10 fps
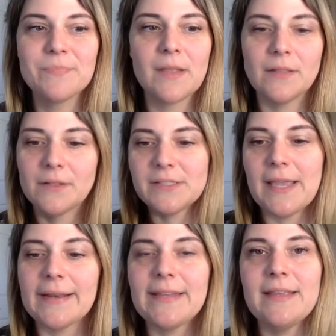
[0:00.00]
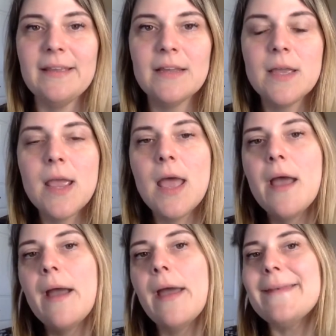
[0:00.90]
a little technique.
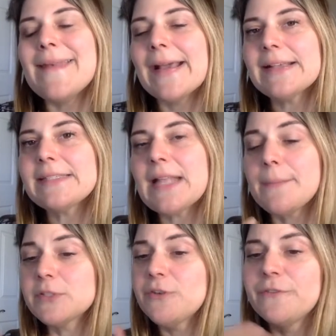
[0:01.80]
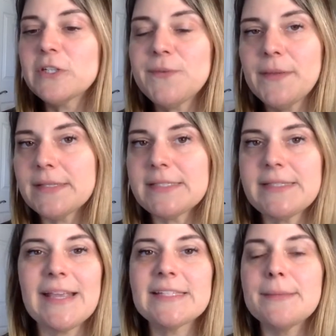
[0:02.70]
Next time, so first of all, this
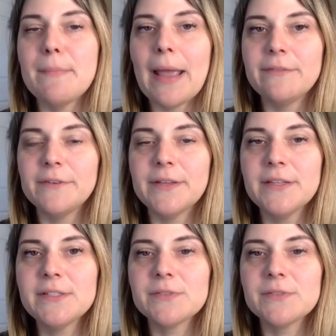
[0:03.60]
takes some mindfulness,